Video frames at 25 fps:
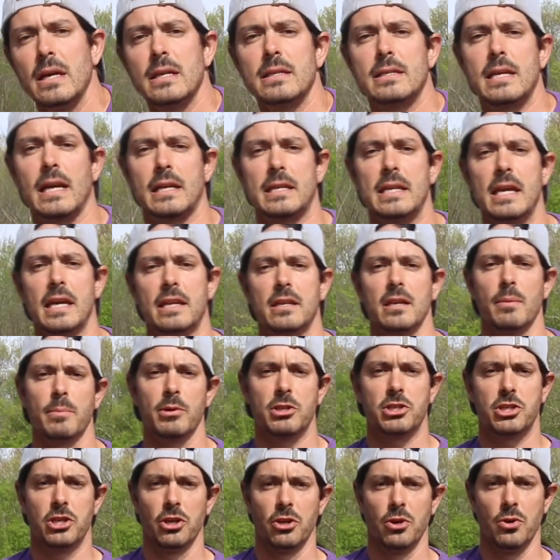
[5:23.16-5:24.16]
Technique number
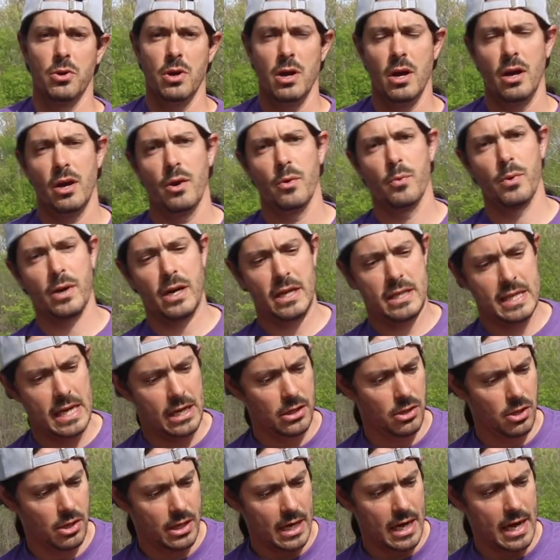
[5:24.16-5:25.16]
2, we're gonna take
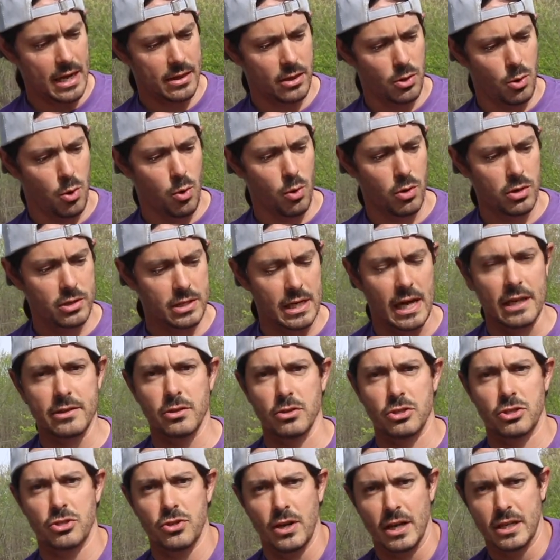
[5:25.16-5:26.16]
a look at the
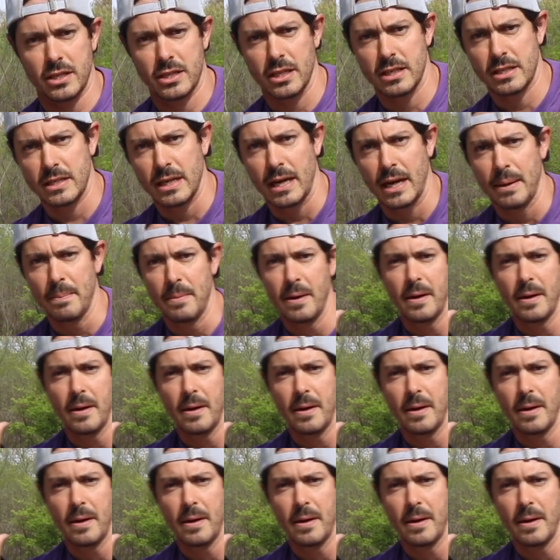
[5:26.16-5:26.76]
horizontal strikes this time.